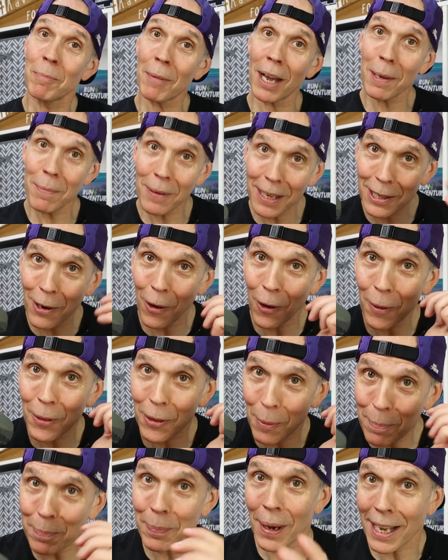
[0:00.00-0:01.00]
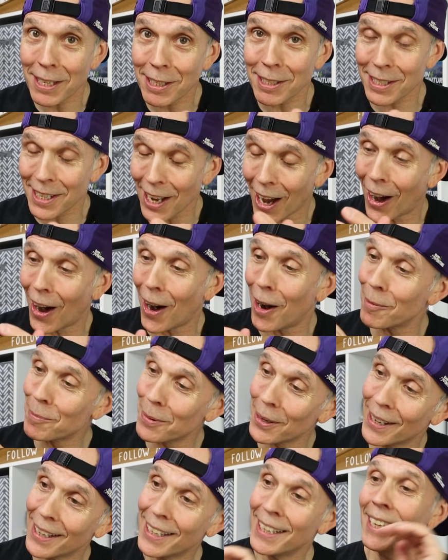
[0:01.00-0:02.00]
maybe not the best start,
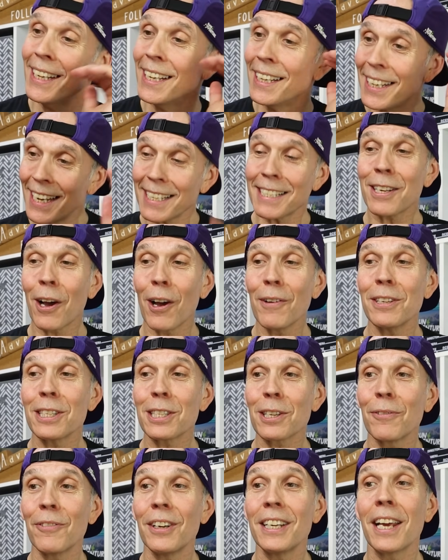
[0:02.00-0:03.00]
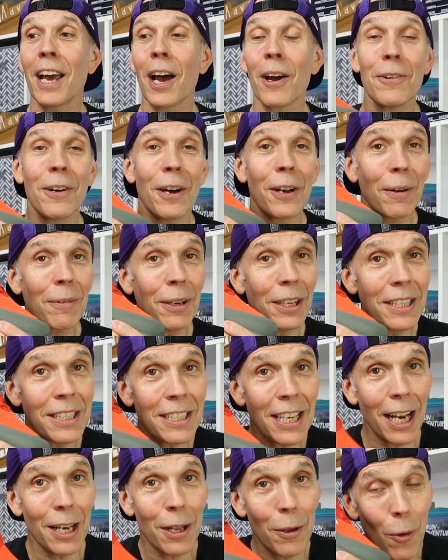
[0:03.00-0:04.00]
but let's dive into the video and I'm going to
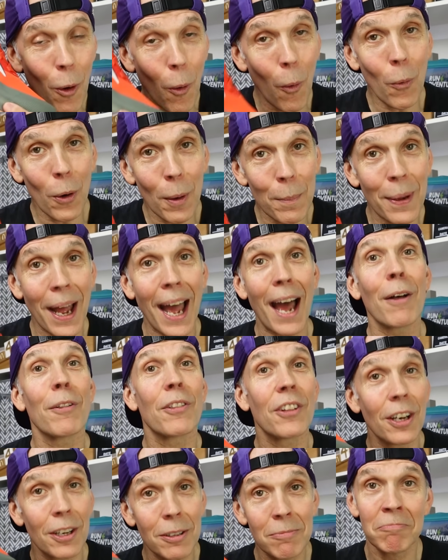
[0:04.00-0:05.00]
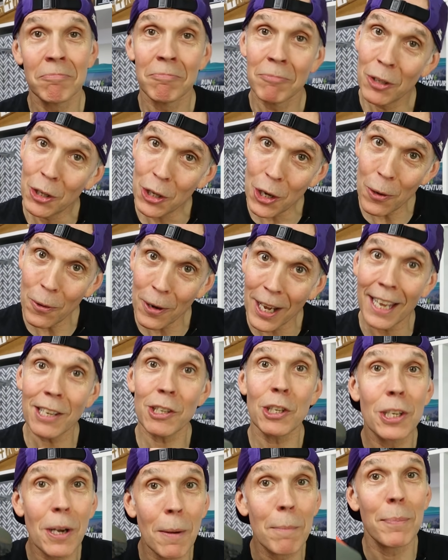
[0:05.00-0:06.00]
tell you all about the
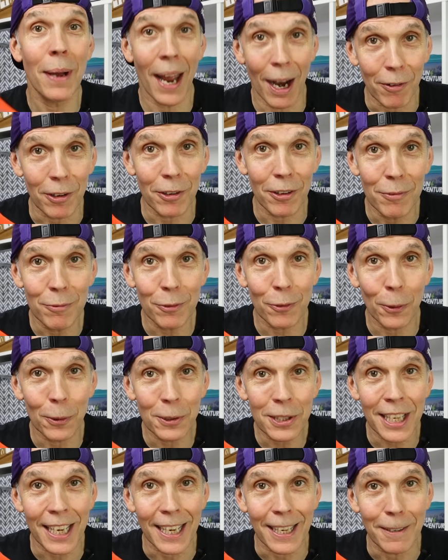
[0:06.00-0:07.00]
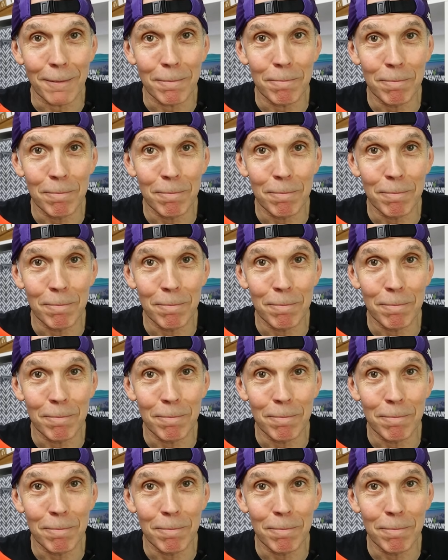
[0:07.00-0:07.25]
newish Peregrine 14.